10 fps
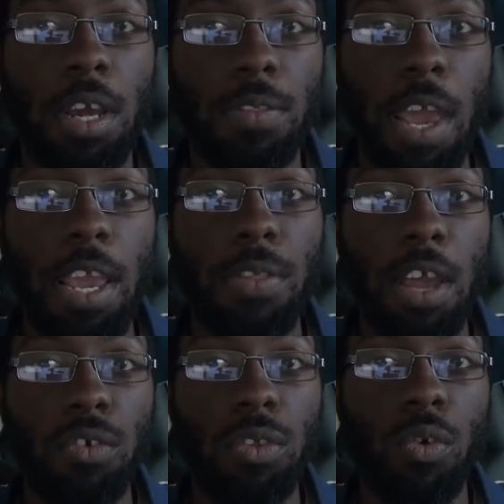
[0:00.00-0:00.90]
that is
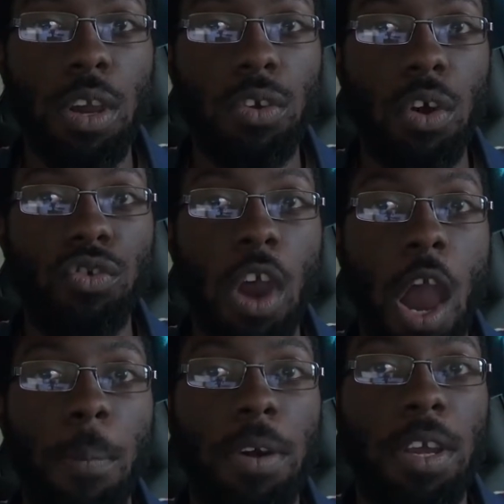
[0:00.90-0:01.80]
actually doing a good
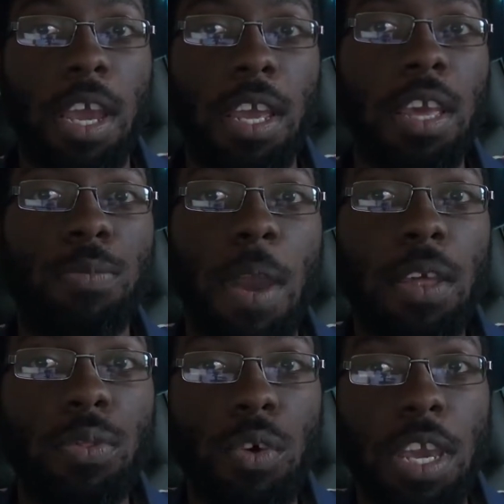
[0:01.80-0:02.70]
job. And he's
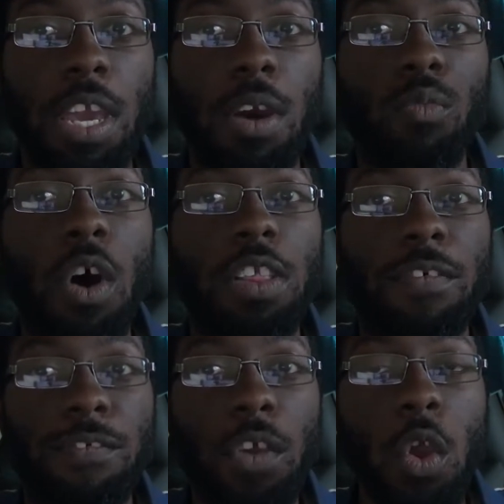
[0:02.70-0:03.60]
basically one of the
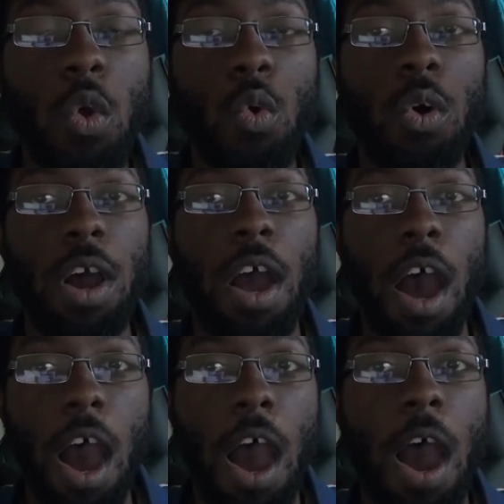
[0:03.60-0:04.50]
few
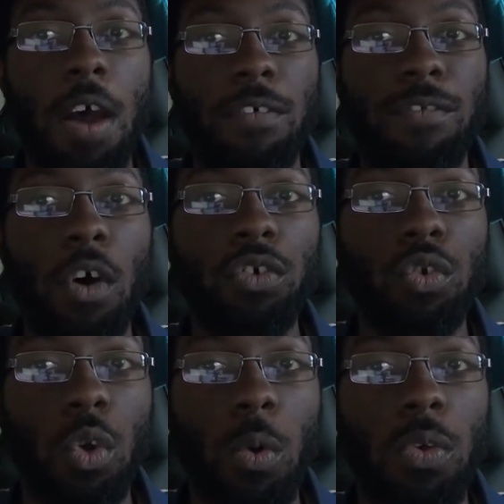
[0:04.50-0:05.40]

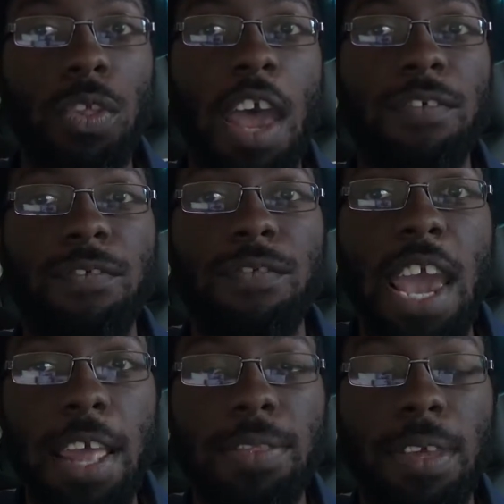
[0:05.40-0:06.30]
virtual tubers that
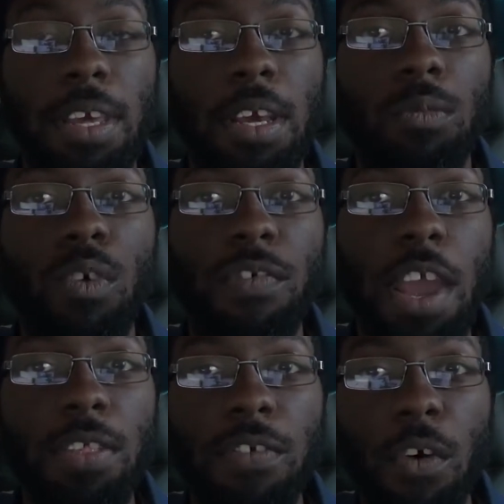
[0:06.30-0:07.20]
fit
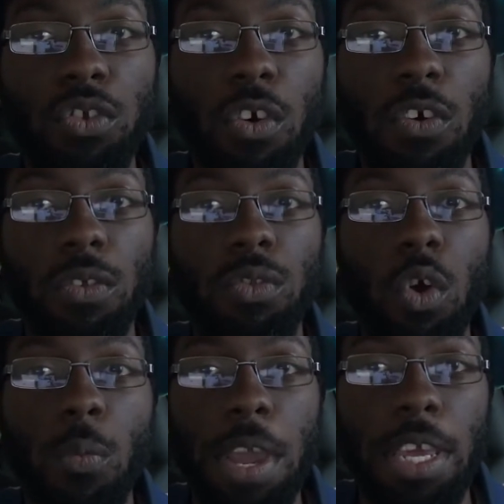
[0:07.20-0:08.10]
within the virtual
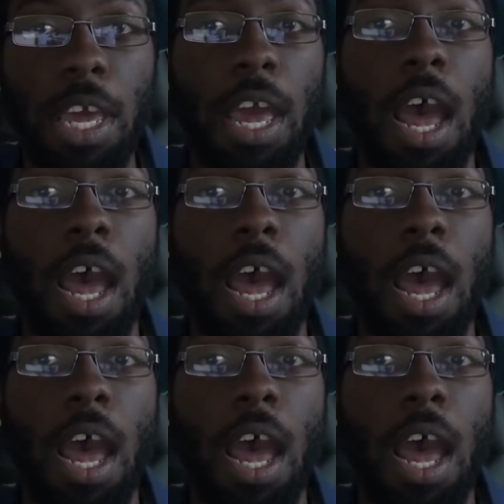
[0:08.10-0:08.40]
tubing